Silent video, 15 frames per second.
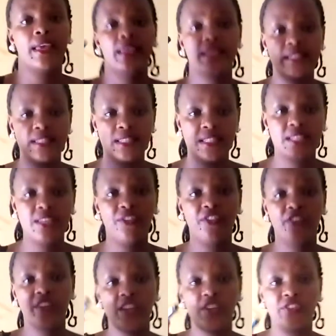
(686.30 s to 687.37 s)
is
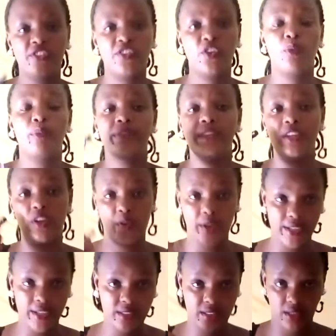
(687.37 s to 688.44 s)
different from the
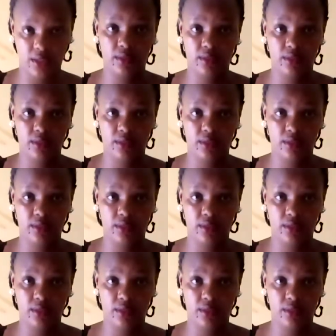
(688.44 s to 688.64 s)
writer.